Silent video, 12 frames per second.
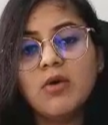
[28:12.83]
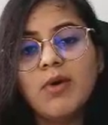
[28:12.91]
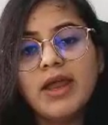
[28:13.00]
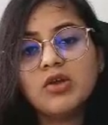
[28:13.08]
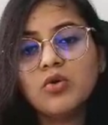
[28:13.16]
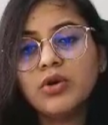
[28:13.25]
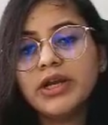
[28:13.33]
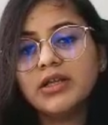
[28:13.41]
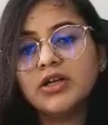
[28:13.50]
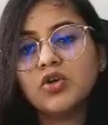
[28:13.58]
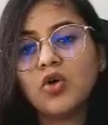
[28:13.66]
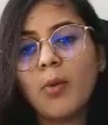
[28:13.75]
When you
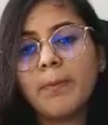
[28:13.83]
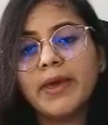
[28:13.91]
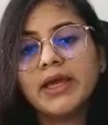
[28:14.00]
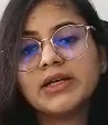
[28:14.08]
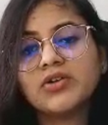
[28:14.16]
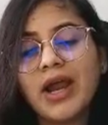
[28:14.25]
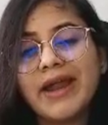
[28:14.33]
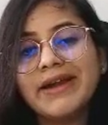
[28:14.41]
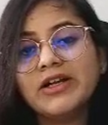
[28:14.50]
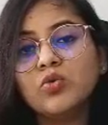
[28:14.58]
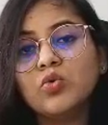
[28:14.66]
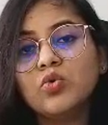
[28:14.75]
read the topic,
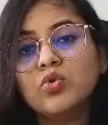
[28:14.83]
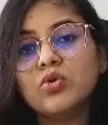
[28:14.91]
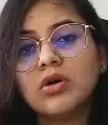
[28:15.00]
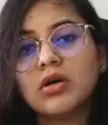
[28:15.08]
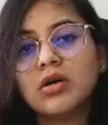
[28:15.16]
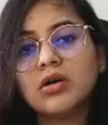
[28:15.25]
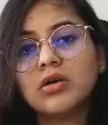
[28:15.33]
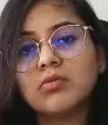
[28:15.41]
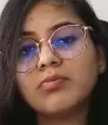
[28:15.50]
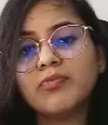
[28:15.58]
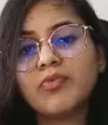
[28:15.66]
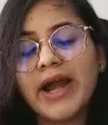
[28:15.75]
try
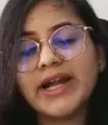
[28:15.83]
to